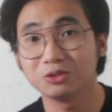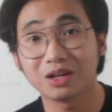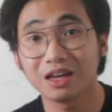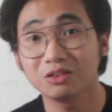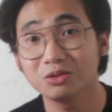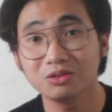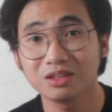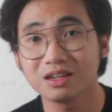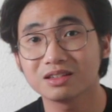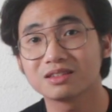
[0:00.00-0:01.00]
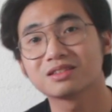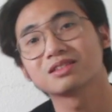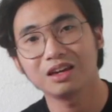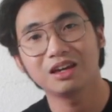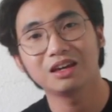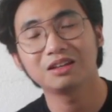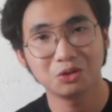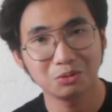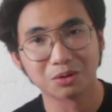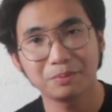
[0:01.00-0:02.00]
You can do this and
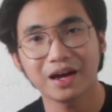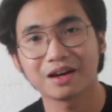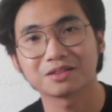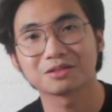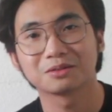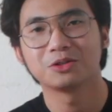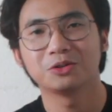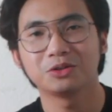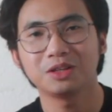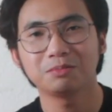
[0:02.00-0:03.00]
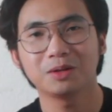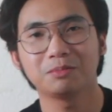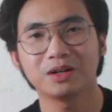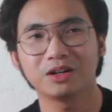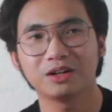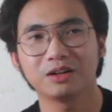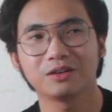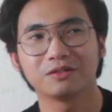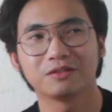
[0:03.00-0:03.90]
you will pass. So tip number